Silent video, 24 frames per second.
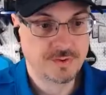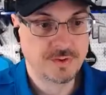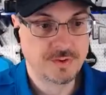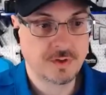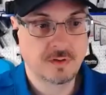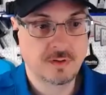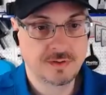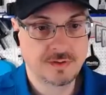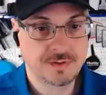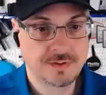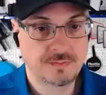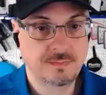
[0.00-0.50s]

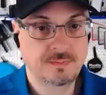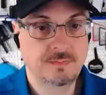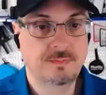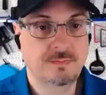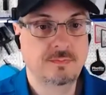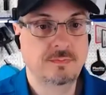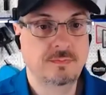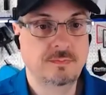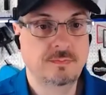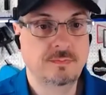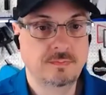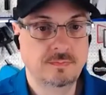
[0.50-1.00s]
well as many
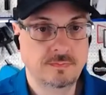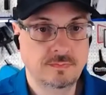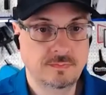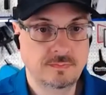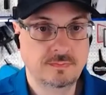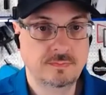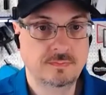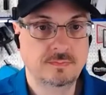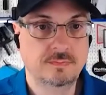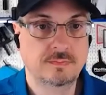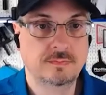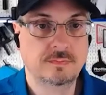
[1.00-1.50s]
other things.
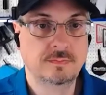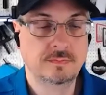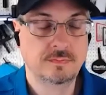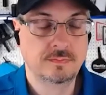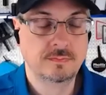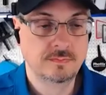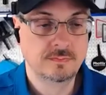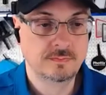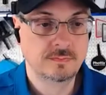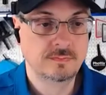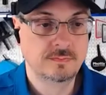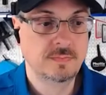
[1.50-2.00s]

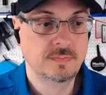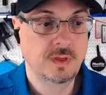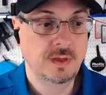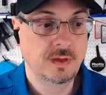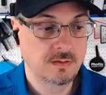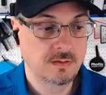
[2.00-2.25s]
And